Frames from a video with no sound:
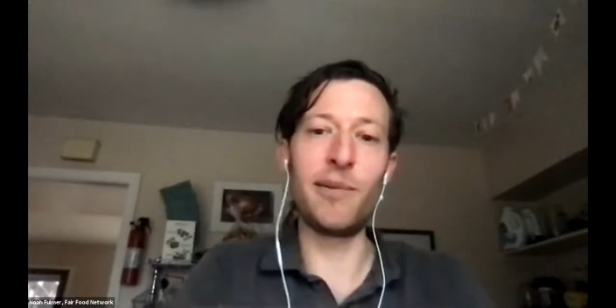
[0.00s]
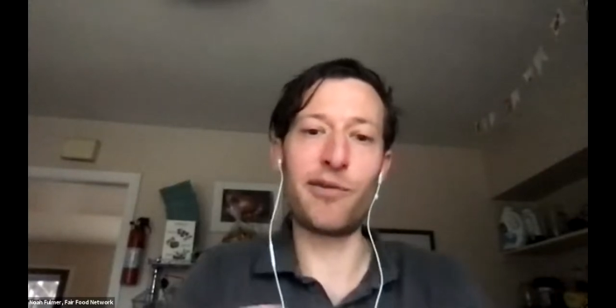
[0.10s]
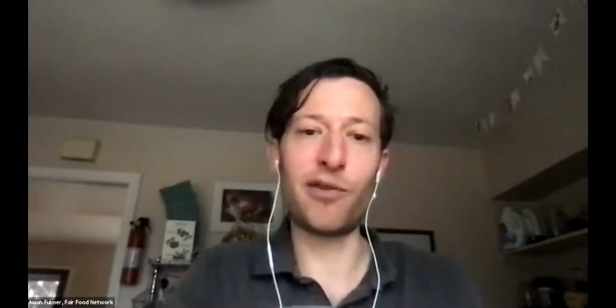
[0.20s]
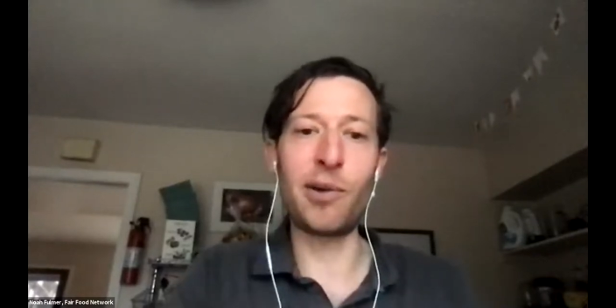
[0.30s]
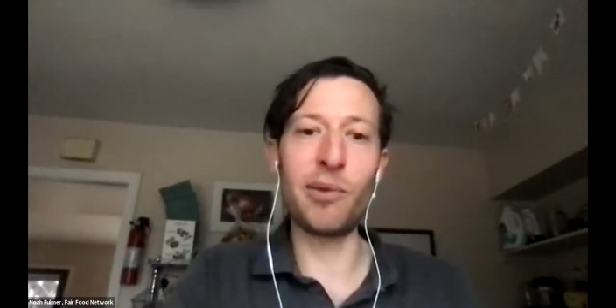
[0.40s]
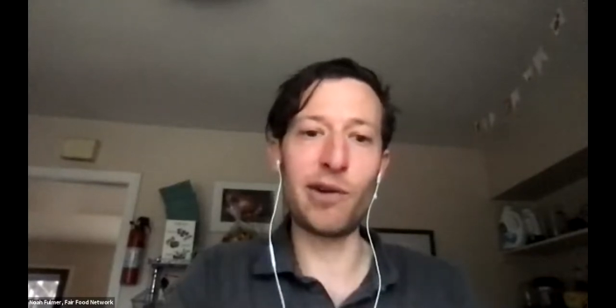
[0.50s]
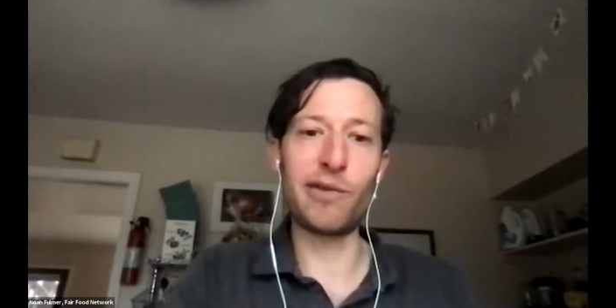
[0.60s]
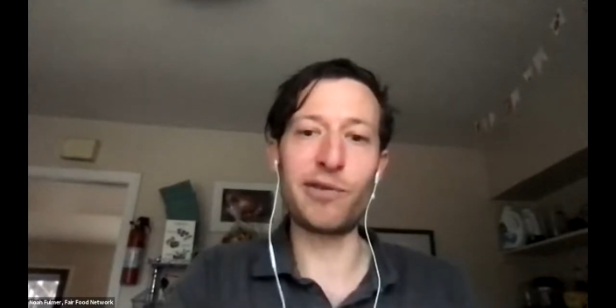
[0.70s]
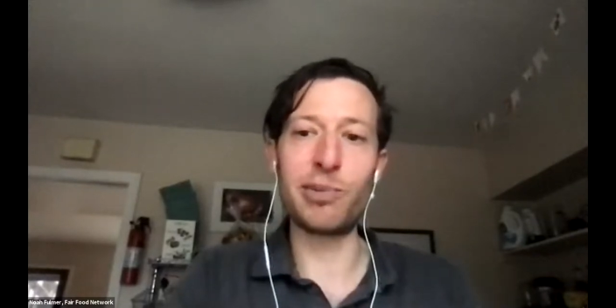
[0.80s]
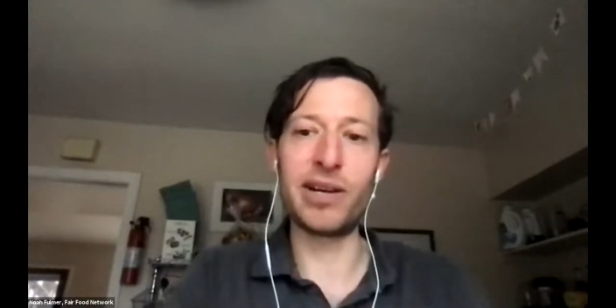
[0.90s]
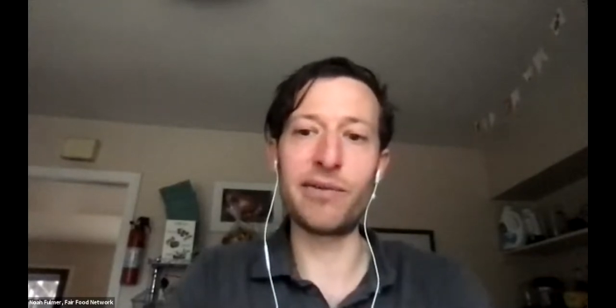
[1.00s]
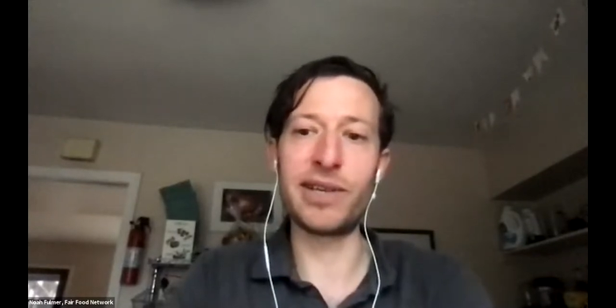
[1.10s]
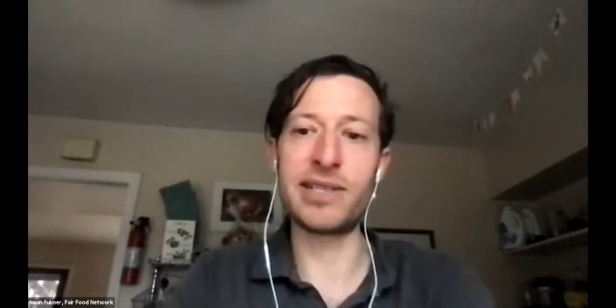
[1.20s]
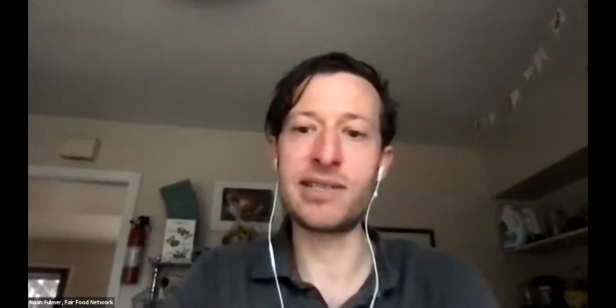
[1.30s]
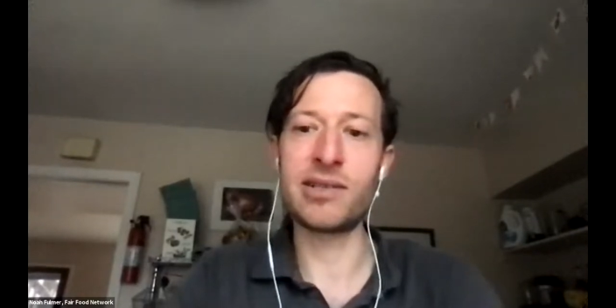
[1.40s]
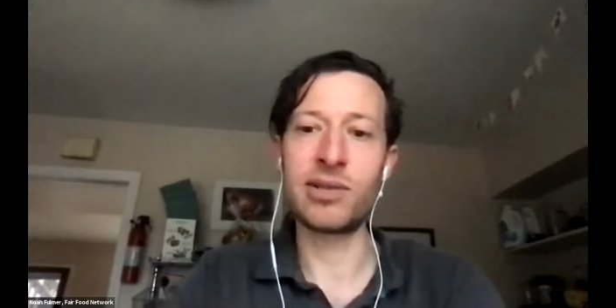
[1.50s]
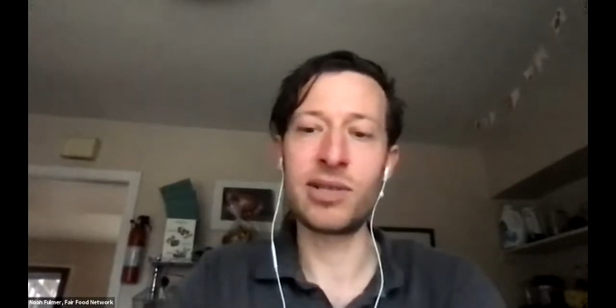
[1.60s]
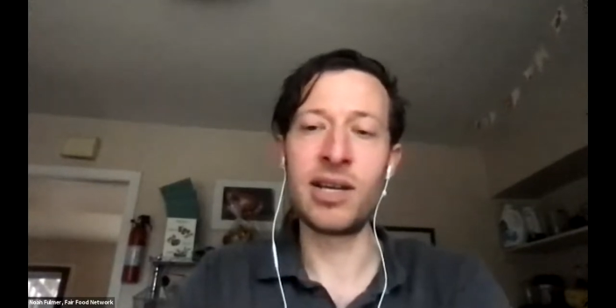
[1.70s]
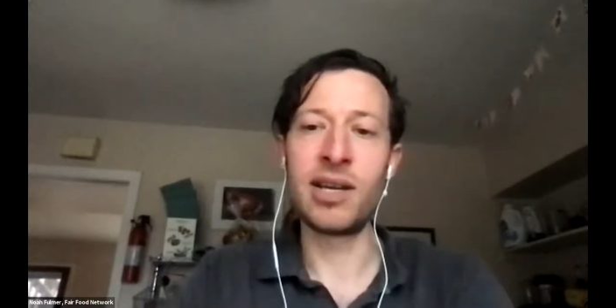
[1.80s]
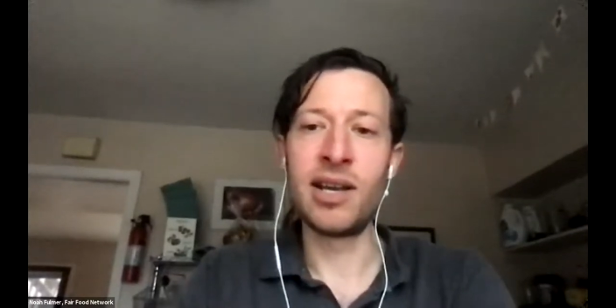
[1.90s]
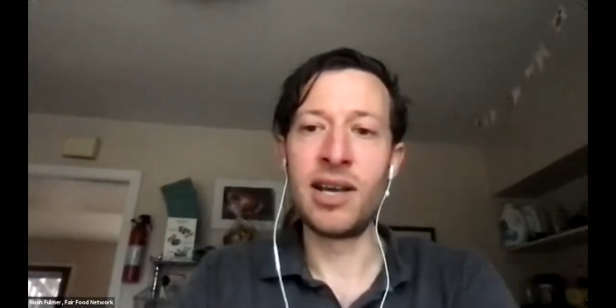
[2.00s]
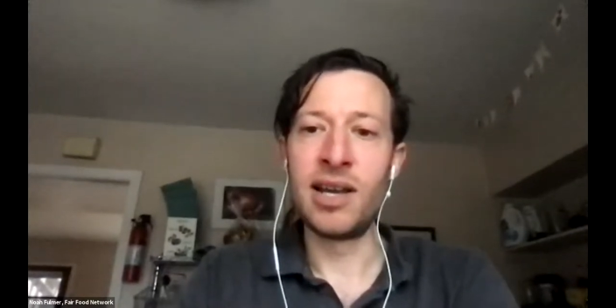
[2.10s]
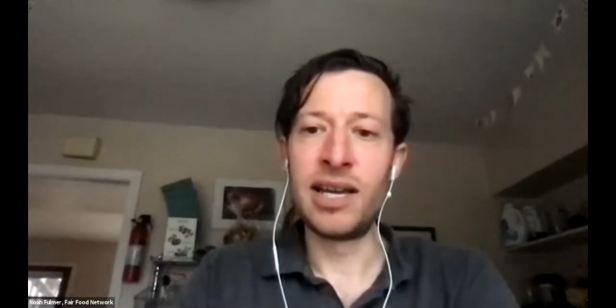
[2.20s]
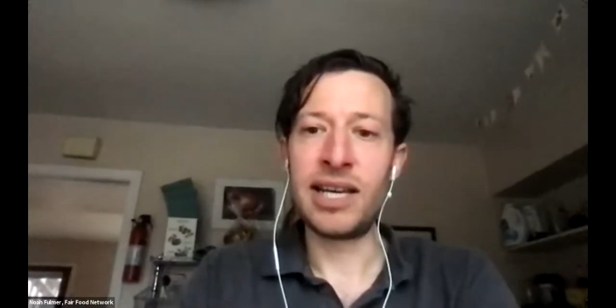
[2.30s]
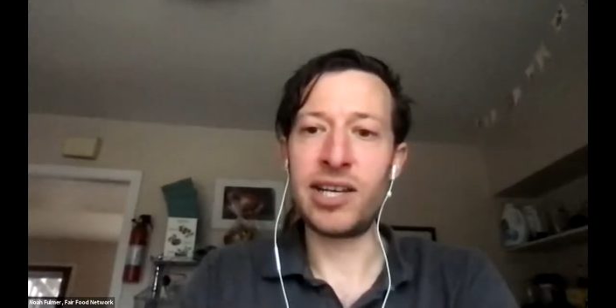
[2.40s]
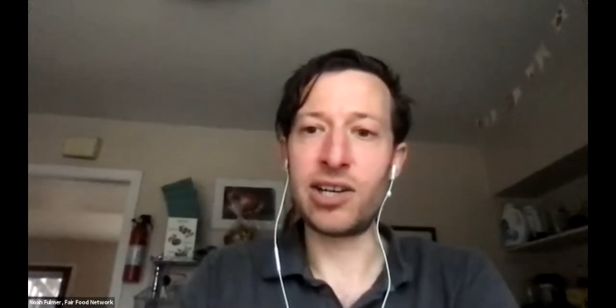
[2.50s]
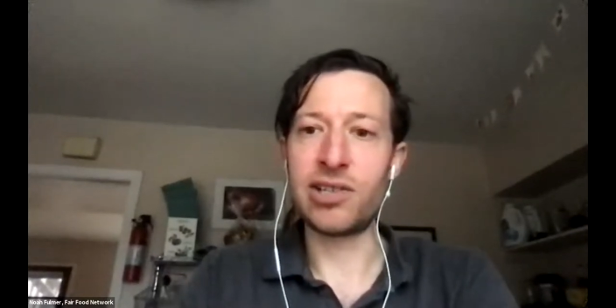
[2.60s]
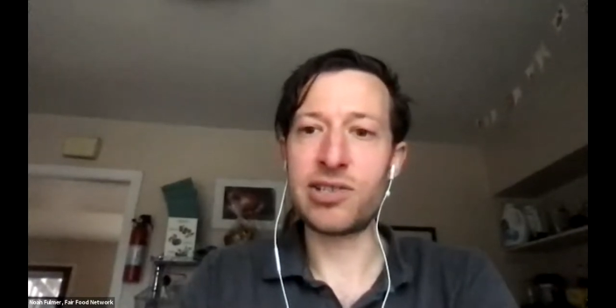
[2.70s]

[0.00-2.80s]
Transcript: from our food benefits here.